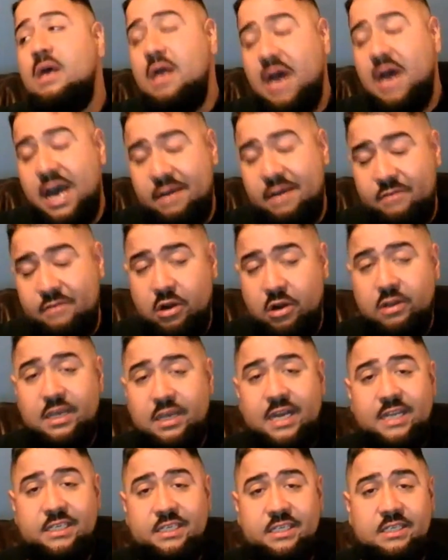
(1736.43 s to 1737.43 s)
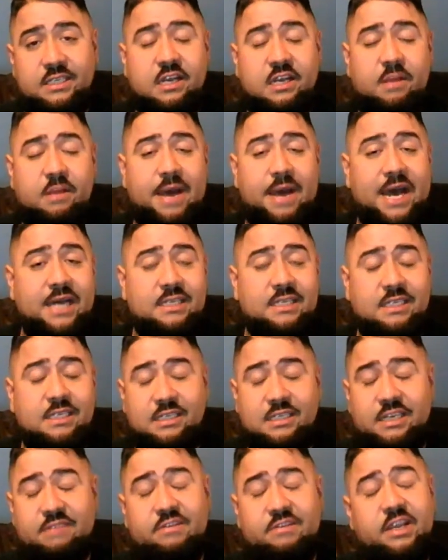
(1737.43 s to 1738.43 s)
I've heard that it's just going to pass because
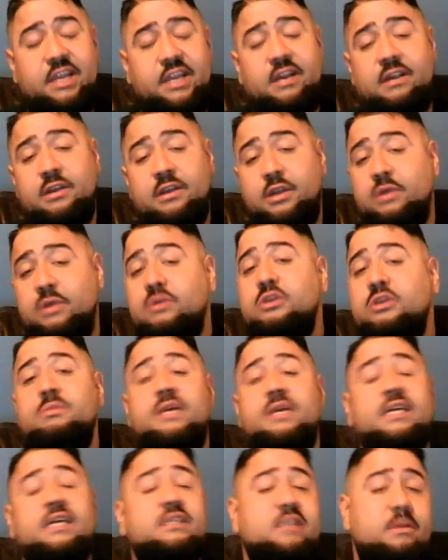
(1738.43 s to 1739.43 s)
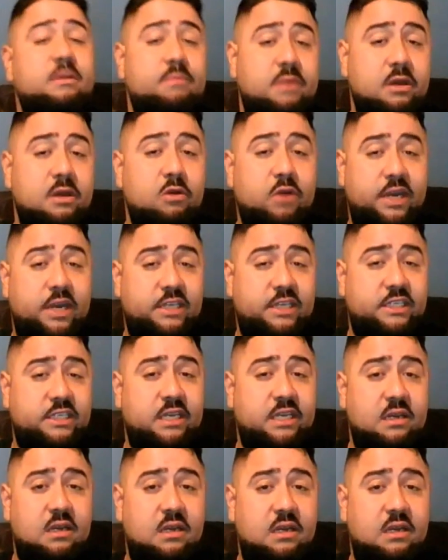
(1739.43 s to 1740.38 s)
every year YouTube does something crazy.